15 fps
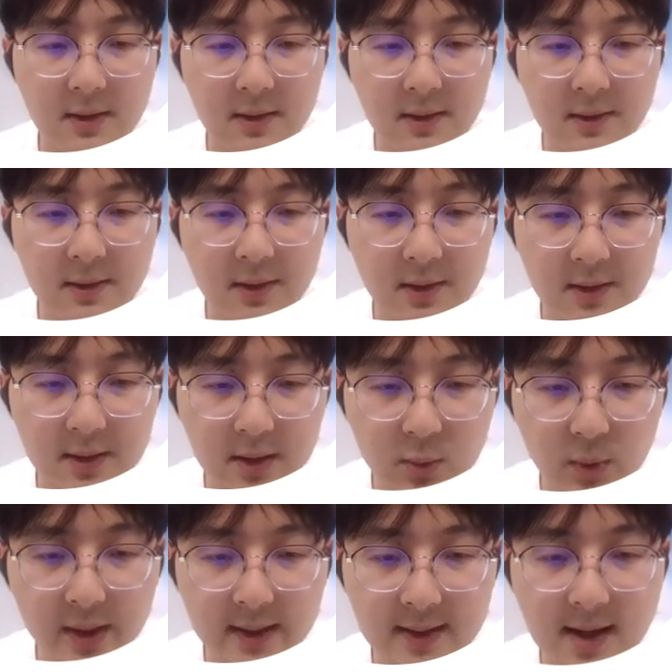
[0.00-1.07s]
Third,
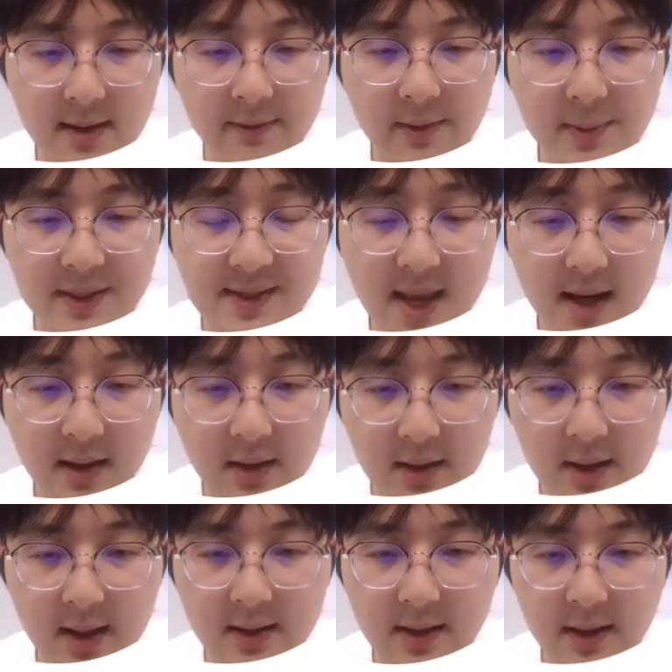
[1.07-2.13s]
we design VPSeg,
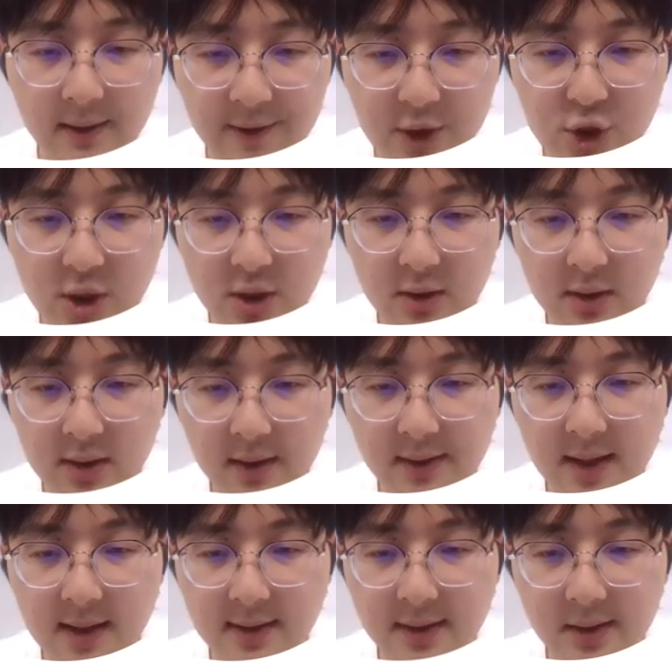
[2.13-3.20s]
an efficient
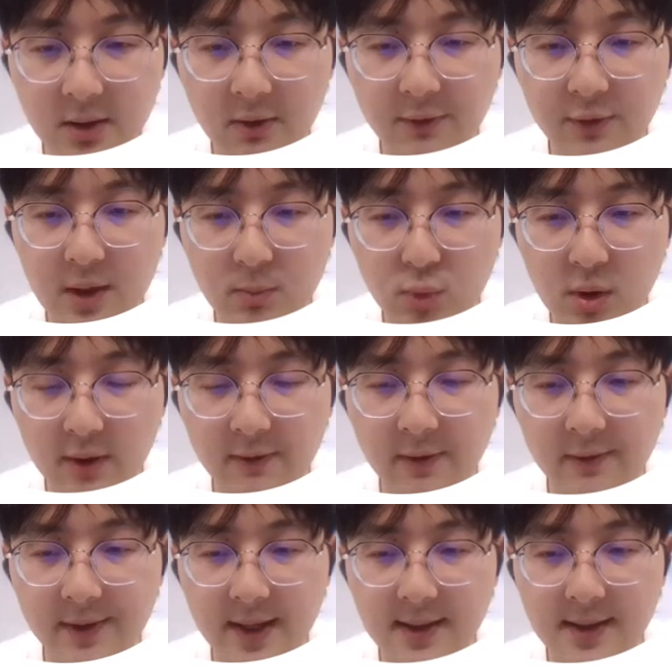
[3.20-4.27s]
context detail framework for
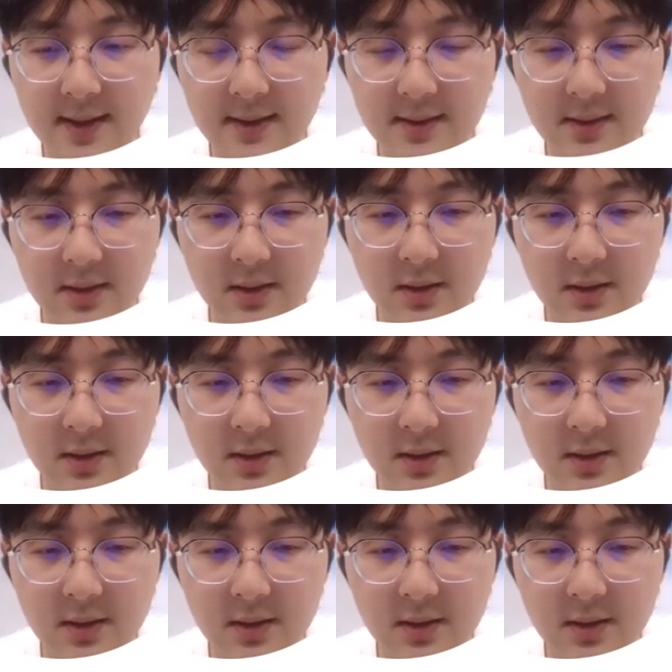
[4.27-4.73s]
VSS.